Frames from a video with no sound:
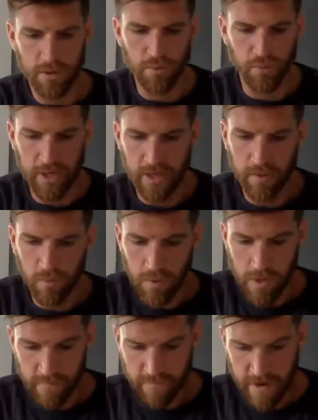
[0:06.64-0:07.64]
to read
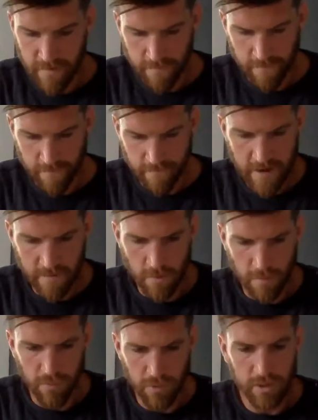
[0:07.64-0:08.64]
one of my
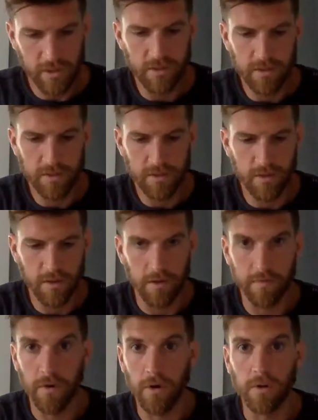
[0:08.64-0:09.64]
favorite books
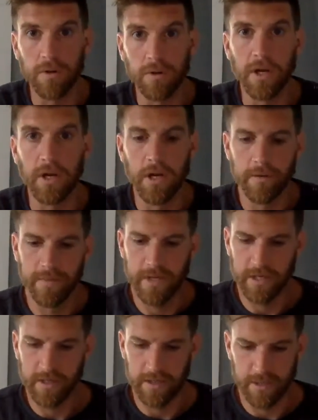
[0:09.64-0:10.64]
of all time.
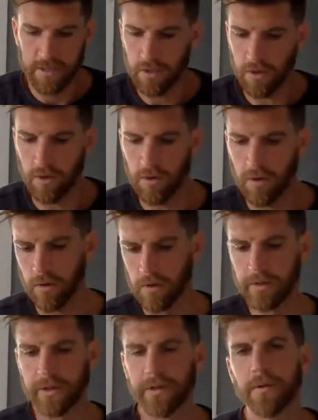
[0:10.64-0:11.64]
It is
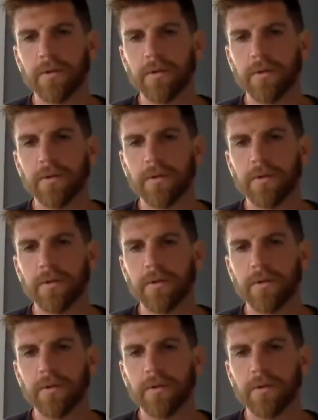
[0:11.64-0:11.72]
called